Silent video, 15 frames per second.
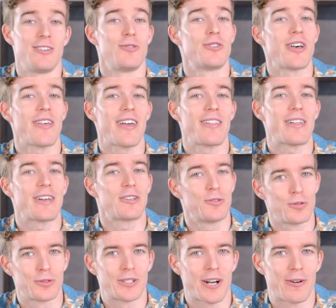you tell I like
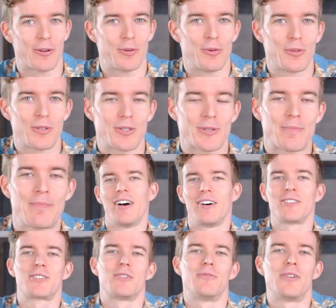dual tower coolers?
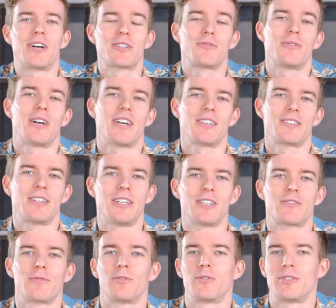Also, Noctua has
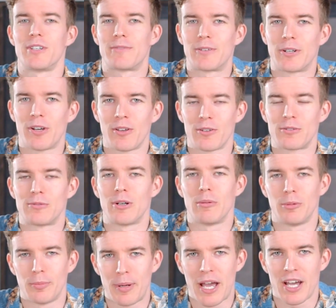kits for different colored
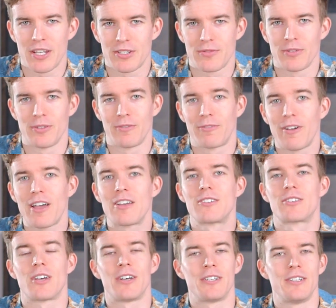rubber pads for the
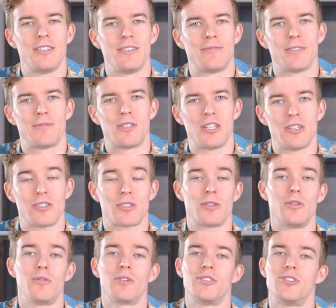fans on the D15, so
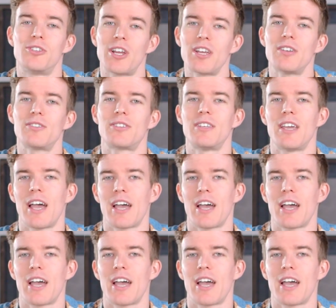you can change the